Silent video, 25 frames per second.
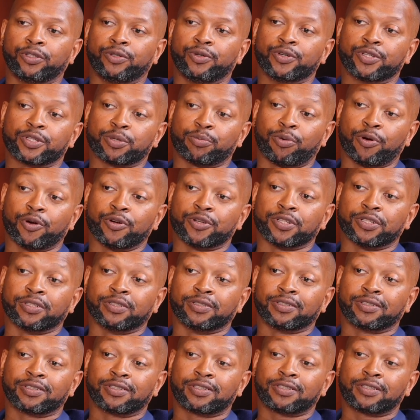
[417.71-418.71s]
you as a
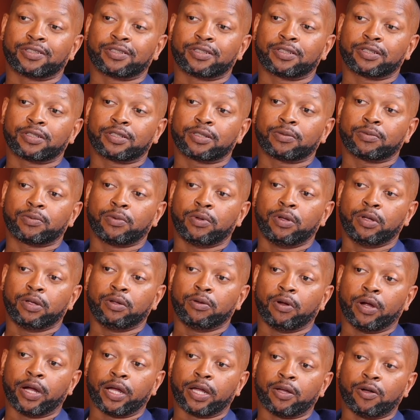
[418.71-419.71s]
person,
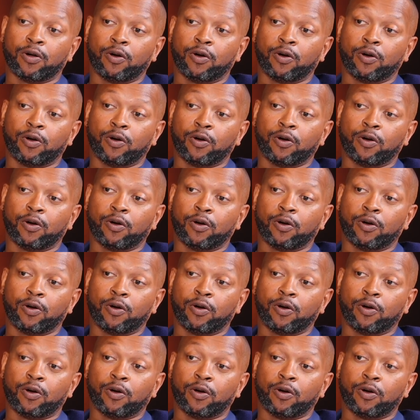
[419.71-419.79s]
right?